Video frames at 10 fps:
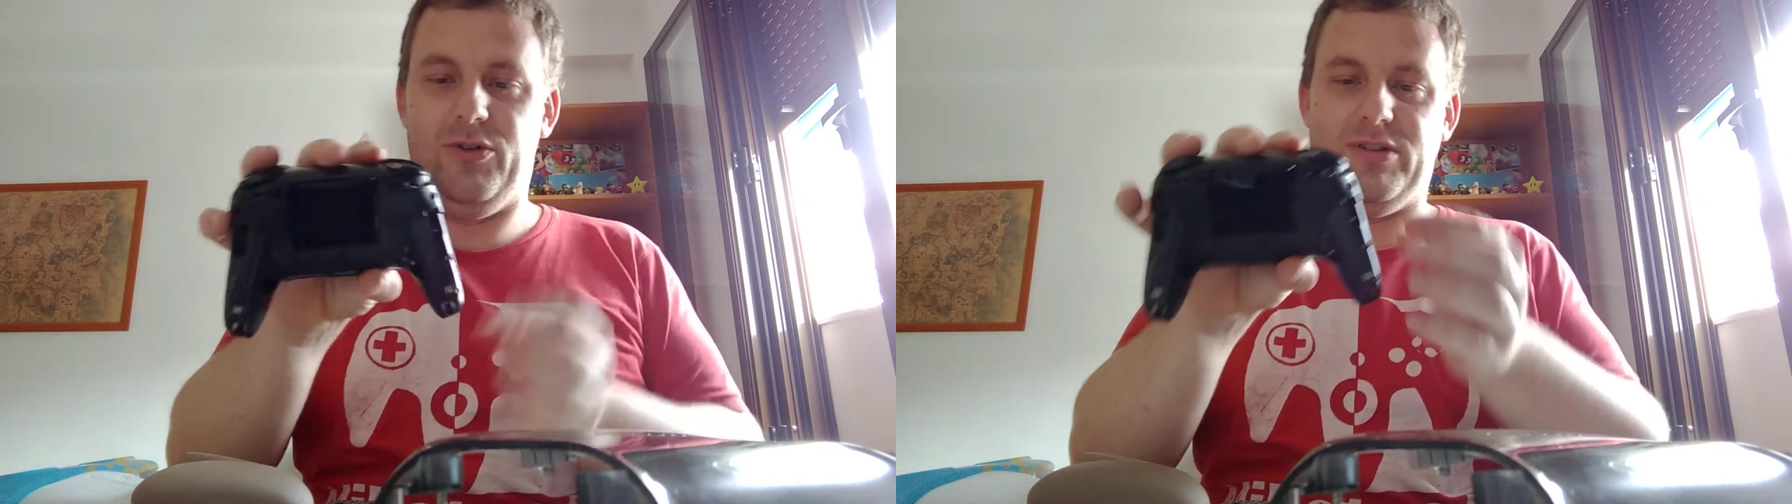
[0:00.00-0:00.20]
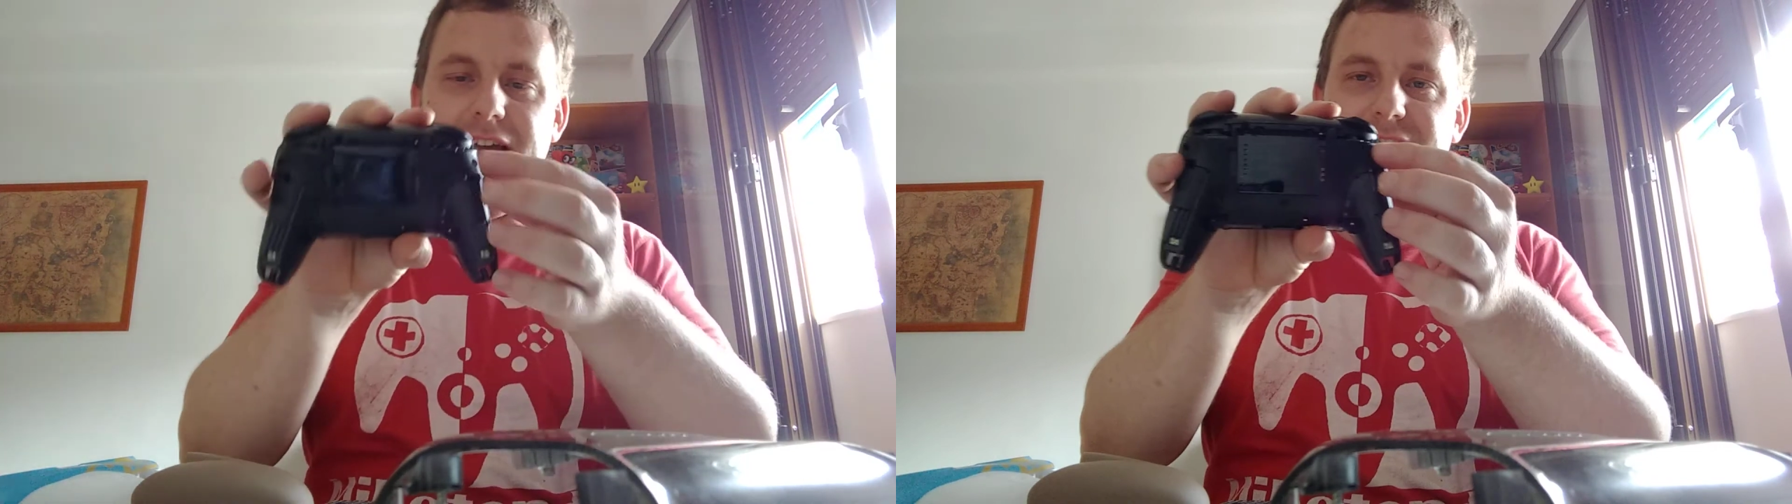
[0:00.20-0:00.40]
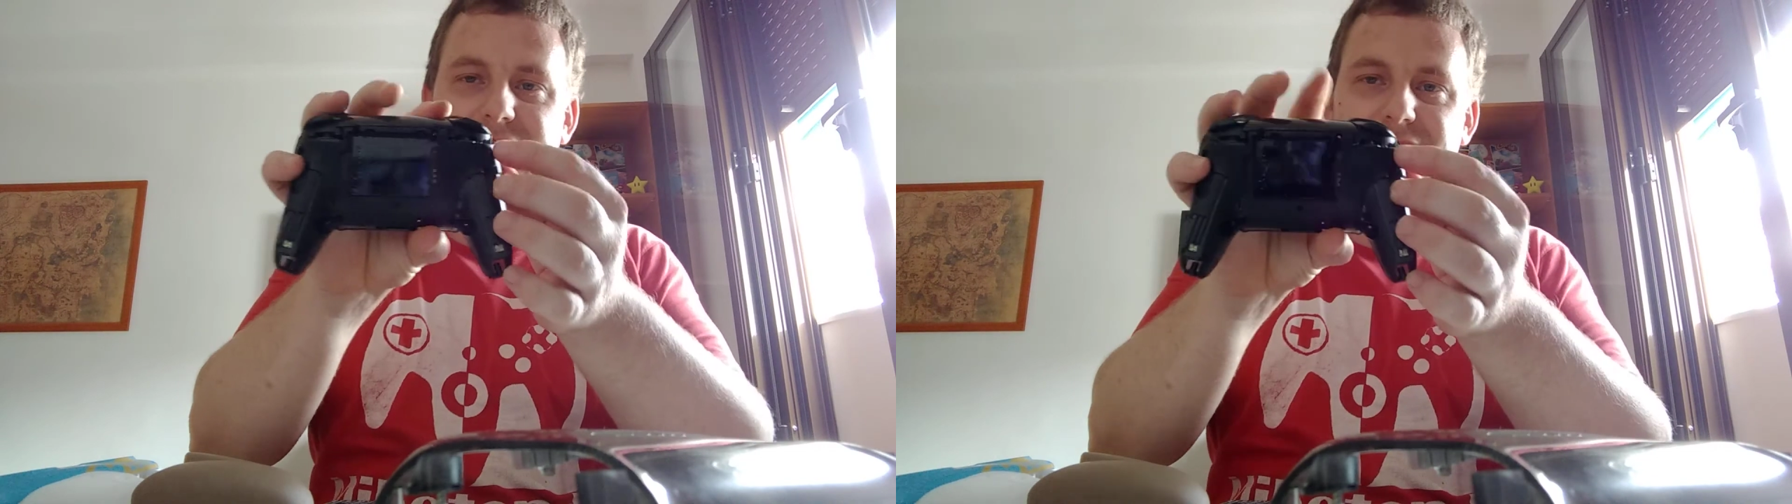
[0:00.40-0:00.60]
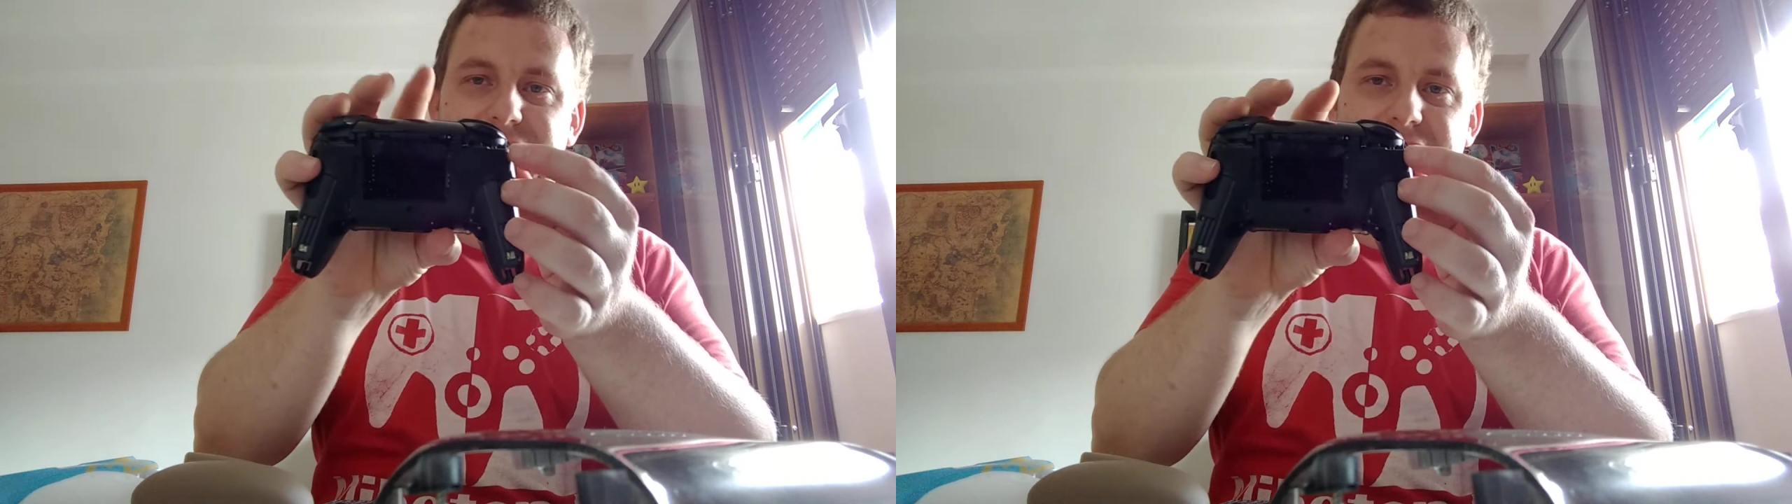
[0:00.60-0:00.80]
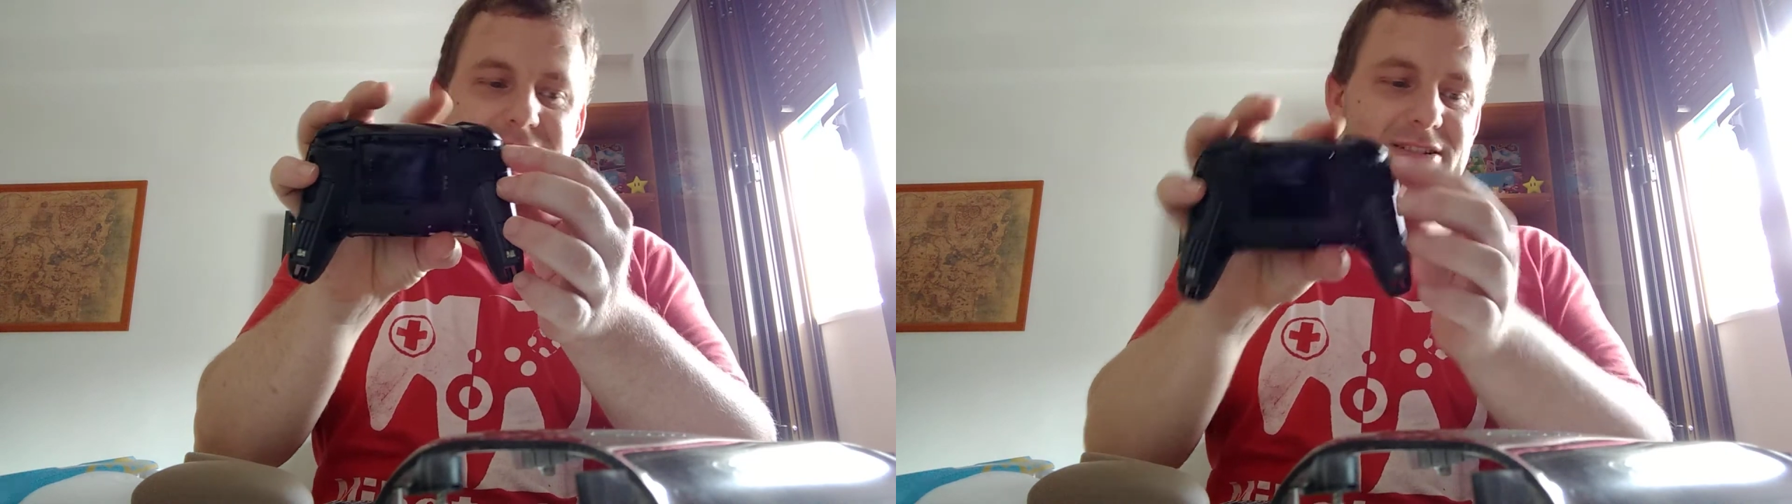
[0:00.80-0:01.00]
They're actually on
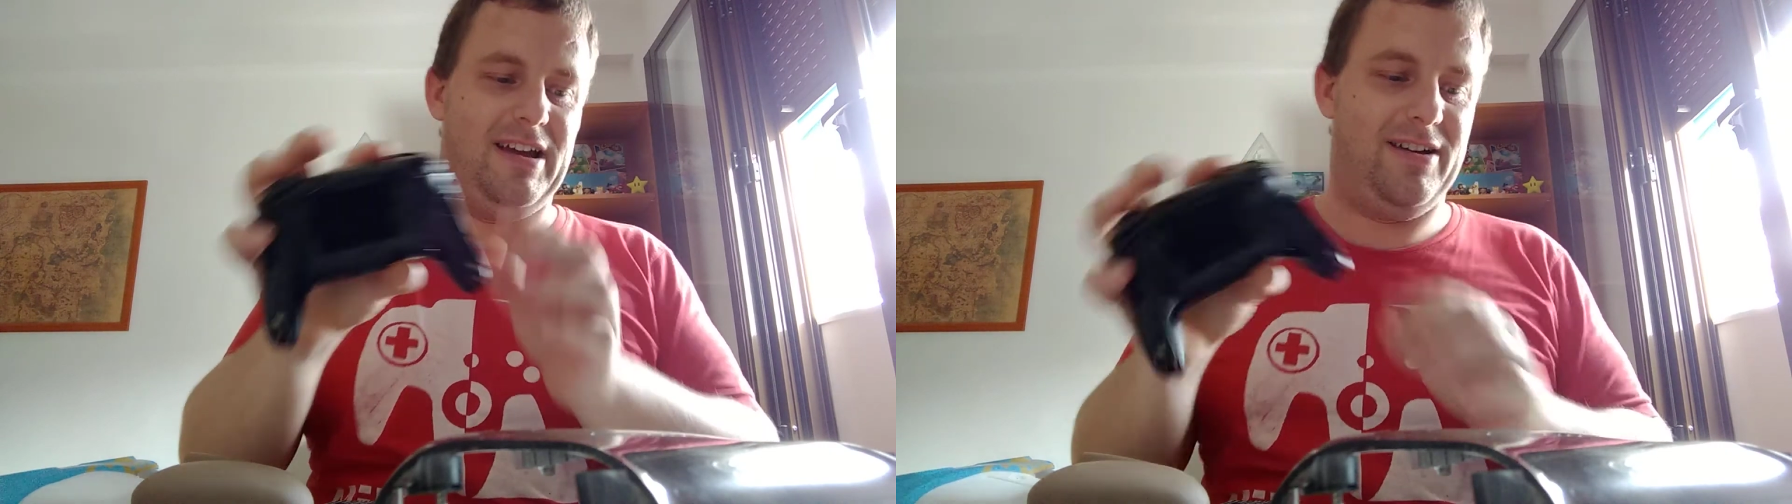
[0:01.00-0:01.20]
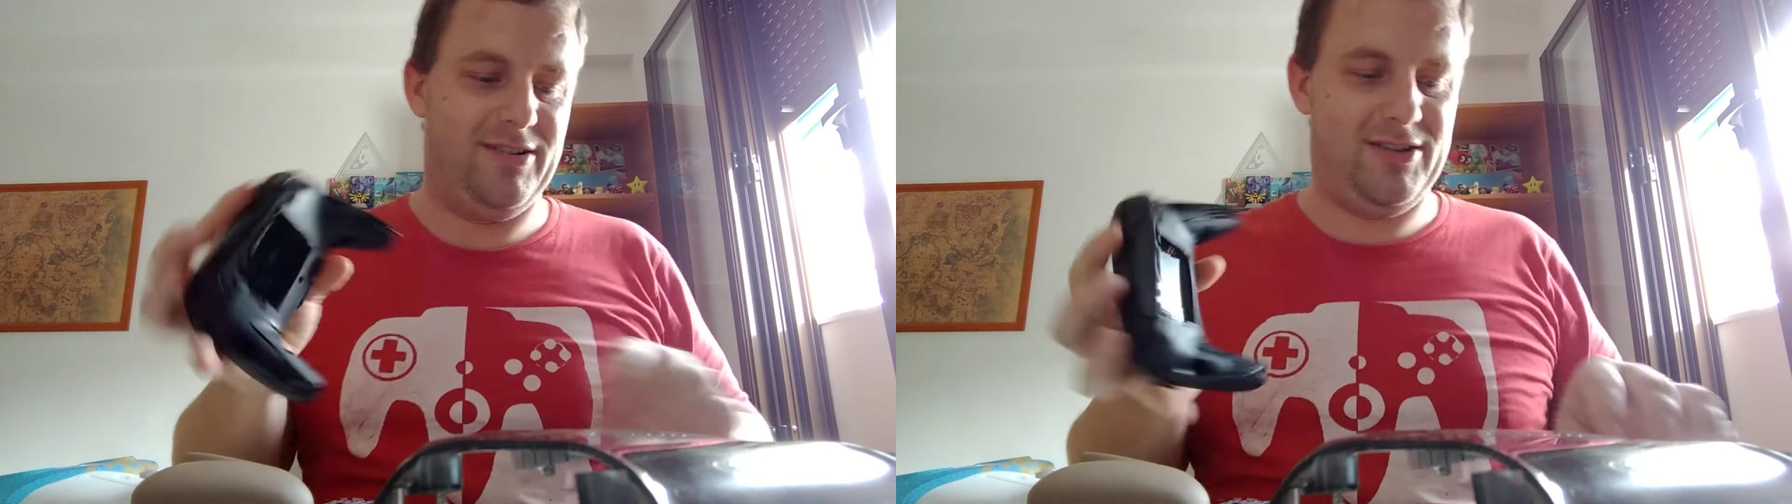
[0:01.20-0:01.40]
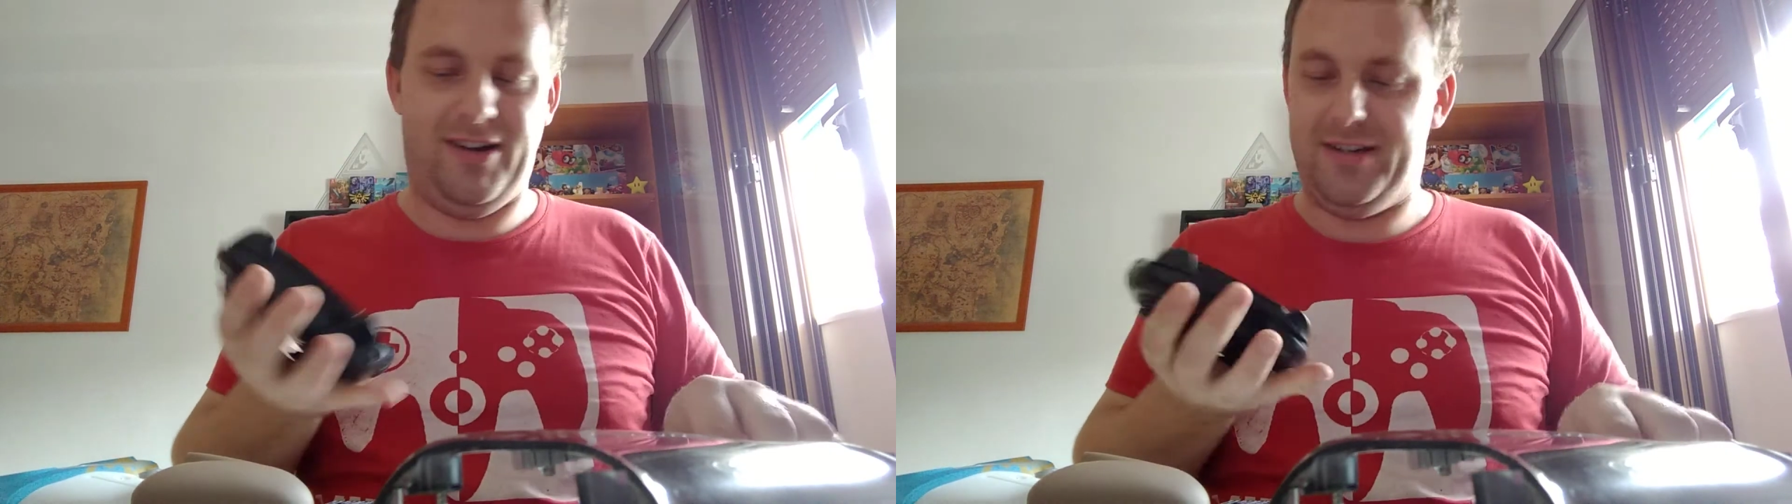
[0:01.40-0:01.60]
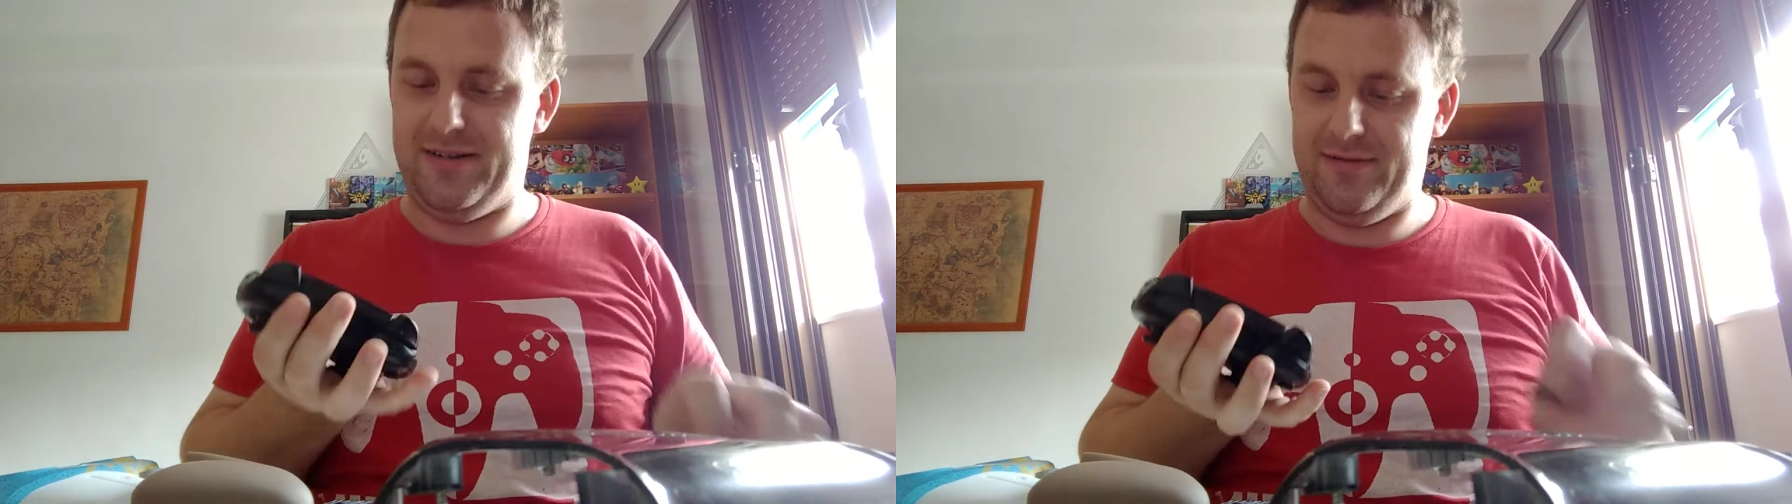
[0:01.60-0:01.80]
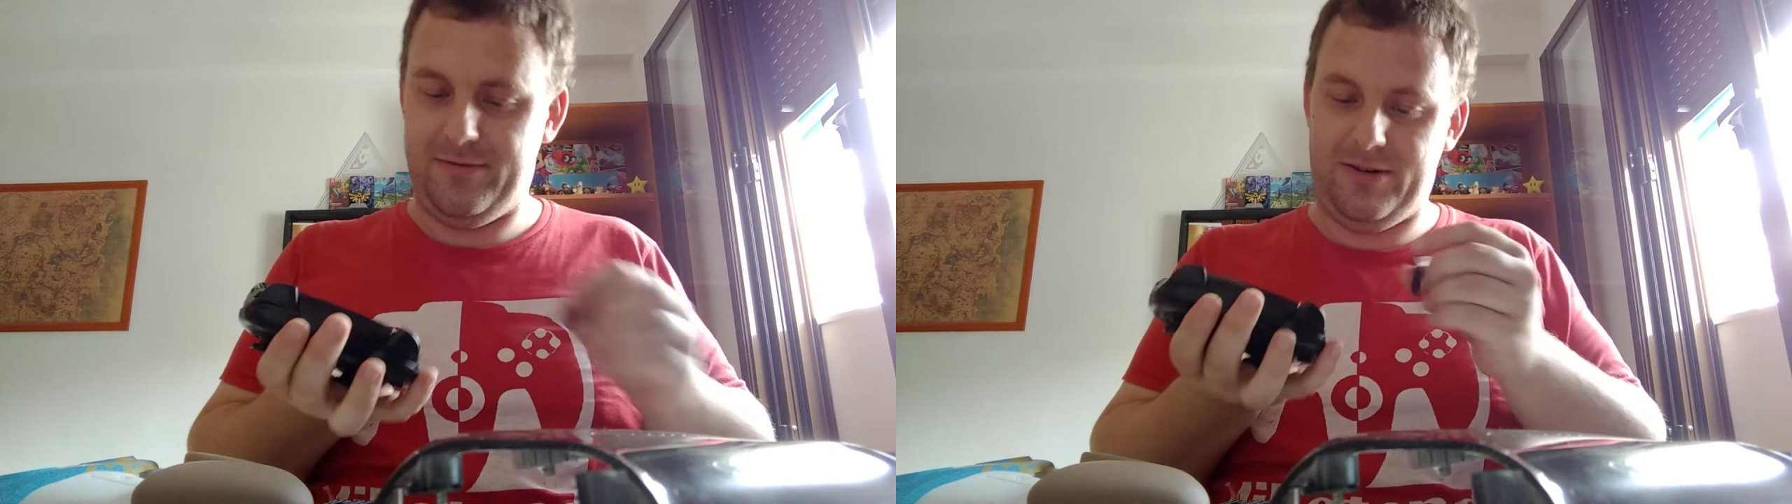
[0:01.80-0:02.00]
the outside.
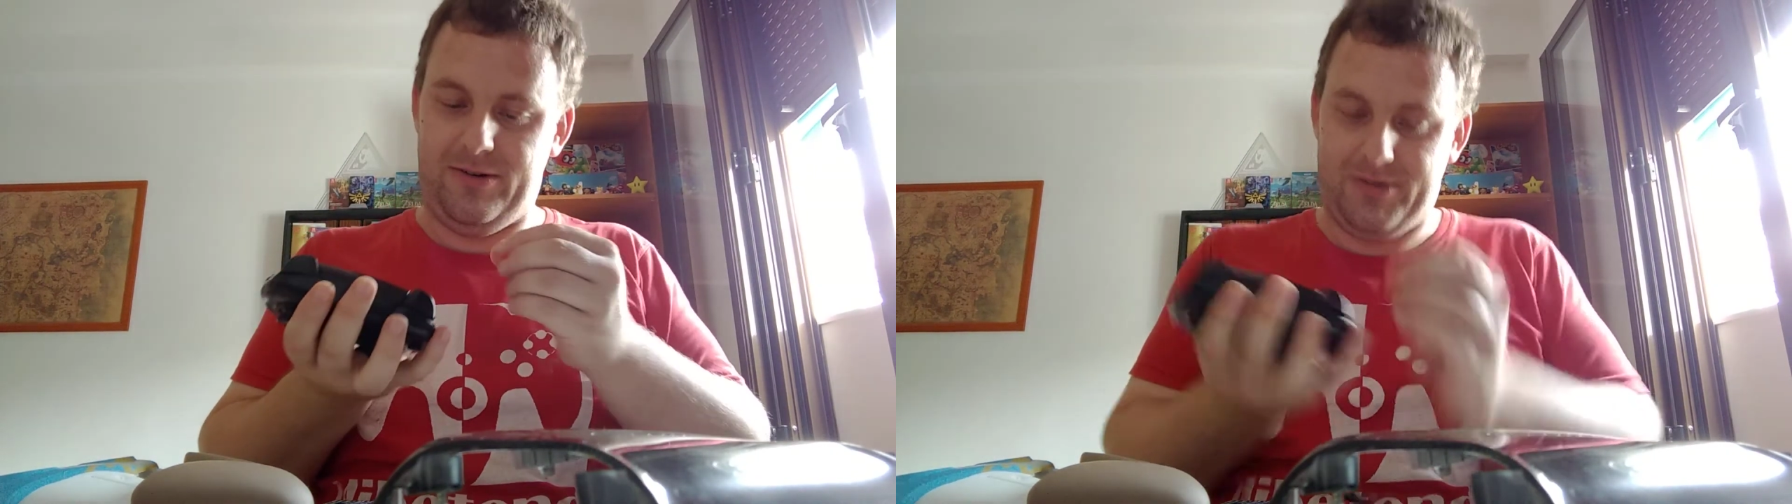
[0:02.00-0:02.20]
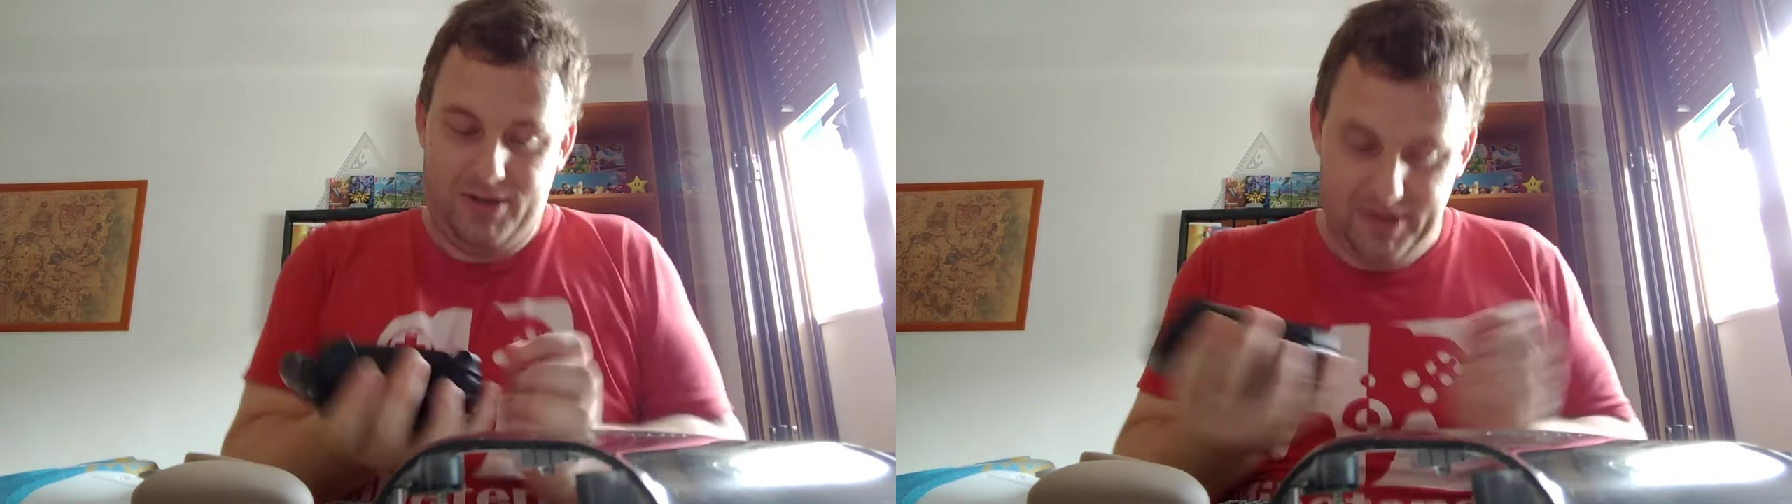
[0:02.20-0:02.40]
Oh God,